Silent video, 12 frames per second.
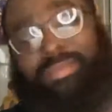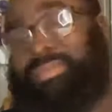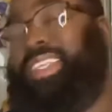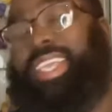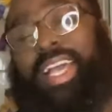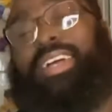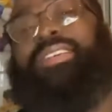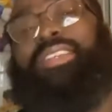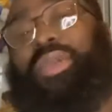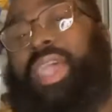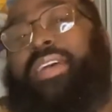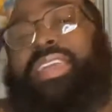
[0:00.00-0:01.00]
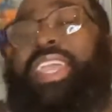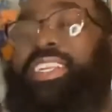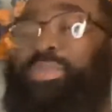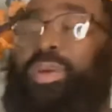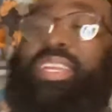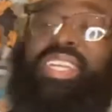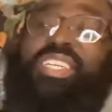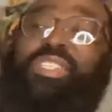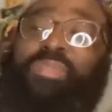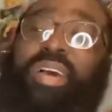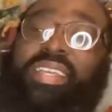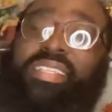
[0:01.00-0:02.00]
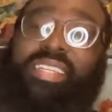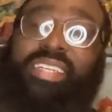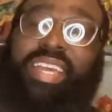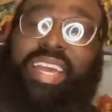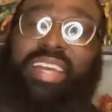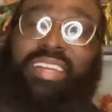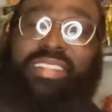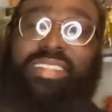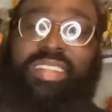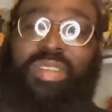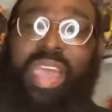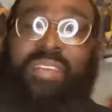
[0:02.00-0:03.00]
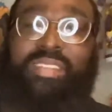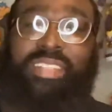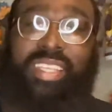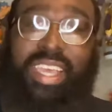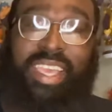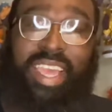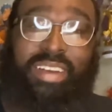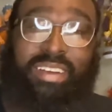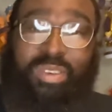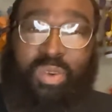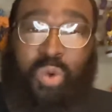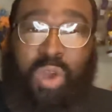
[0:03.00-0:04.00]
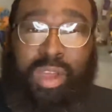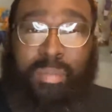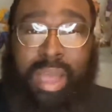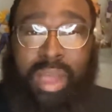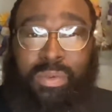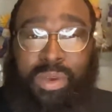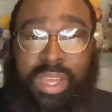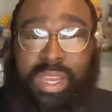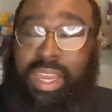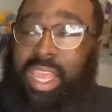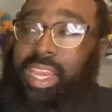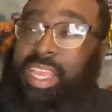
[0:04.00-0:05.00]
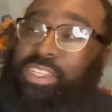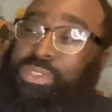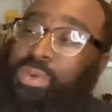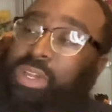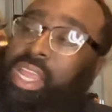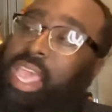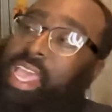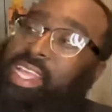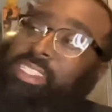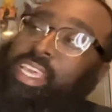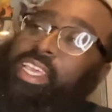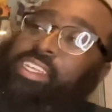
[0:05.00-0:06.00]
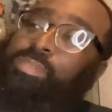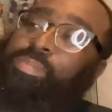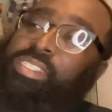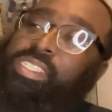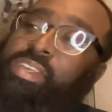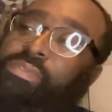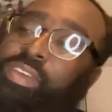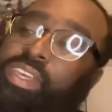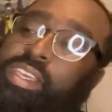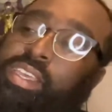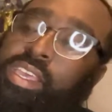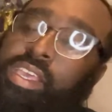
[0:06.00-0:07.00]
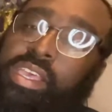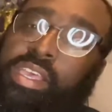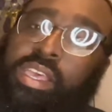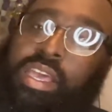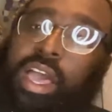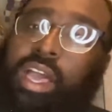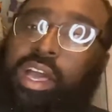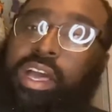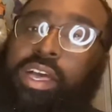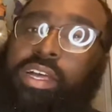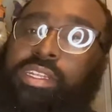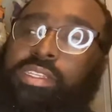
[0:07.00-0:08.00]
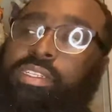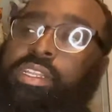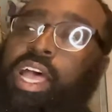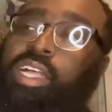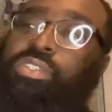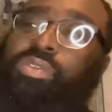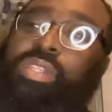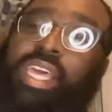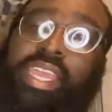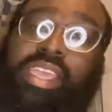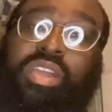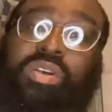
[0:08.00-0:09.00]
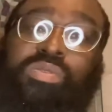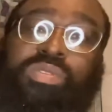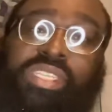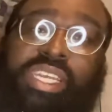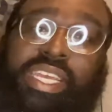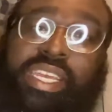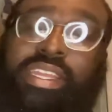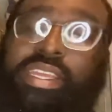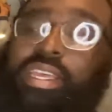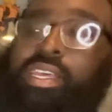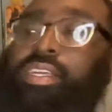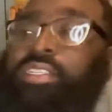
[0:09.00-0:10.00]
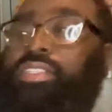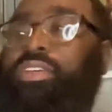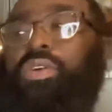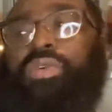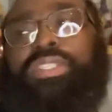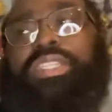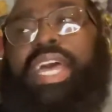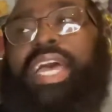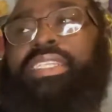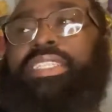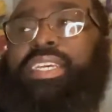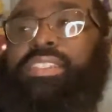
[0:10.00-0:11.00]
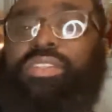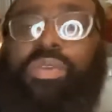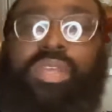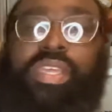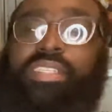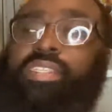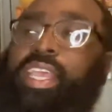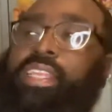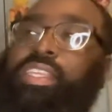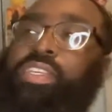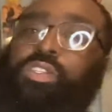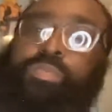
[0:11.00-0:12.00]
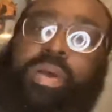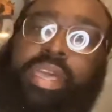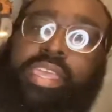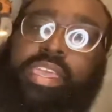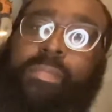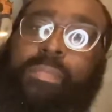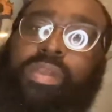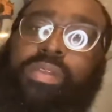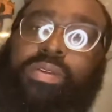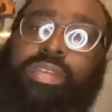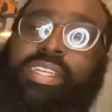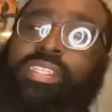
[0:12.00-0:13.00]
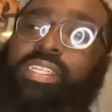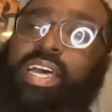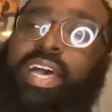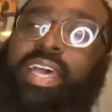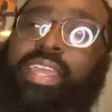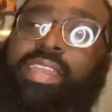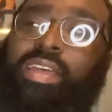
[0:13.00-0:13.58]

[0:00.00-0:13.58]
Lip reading: Yeah, you have each one of these spikes here, guys, you have to take out one by one. And each one has a specific nodule that it goes in. So it's not just you can take this spike and put it on this side.